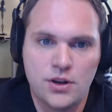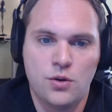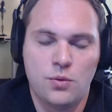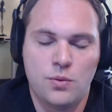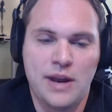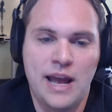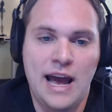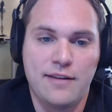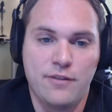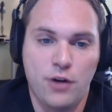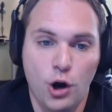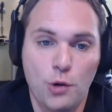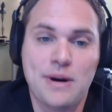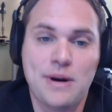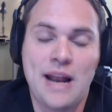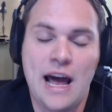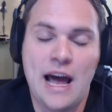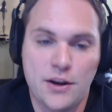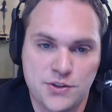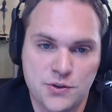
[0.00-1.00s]
We have open
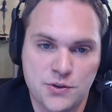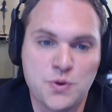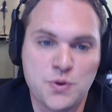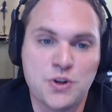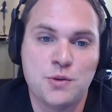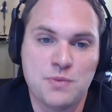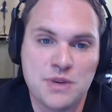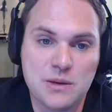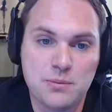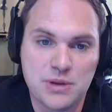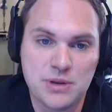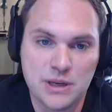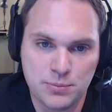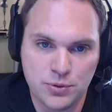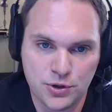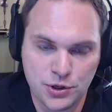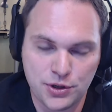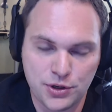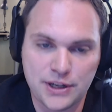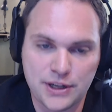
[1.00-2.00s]
houses when you meet
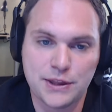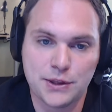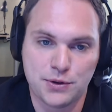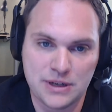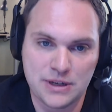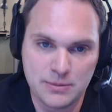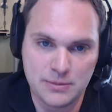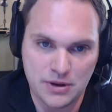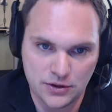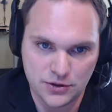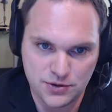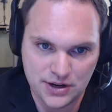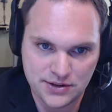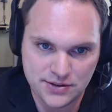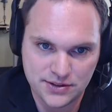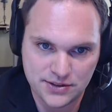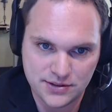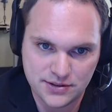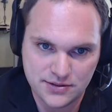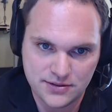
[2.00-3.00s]
people, you're getting their email
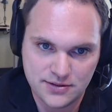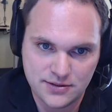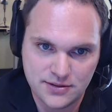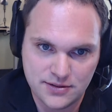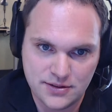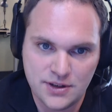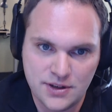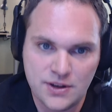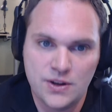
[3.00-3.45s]
addresses. Yeah.